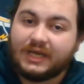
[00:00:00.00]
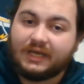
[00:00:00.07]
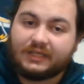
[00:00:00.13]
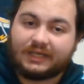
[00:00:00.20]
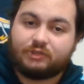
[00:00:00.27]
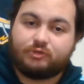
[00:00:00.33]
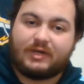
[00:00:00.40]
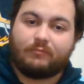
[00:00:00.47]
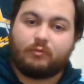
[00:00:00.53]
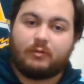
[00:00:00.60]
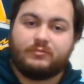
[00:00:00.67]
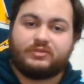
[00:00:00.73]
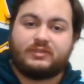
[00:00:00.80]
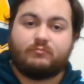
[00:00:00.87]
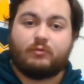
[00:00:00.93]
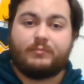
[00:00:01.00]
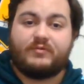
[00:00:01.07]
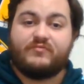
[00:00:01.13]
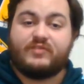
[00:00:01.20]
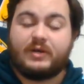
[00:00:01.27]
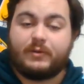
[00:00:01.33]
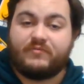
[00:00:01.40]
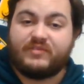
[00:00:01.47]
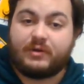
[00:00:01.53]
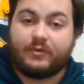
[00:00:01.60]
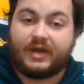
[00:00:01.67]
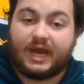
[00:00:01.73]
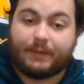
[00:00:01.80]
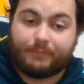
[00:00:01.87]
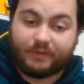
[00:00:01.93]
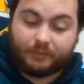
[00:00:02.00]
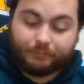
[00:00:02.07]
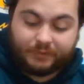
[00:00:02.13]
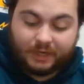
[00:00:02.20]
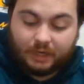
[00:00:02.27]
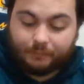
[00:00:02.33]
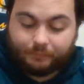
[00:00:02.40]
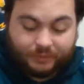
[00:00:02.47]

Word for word: that Trent Robinson will be very, very happy about.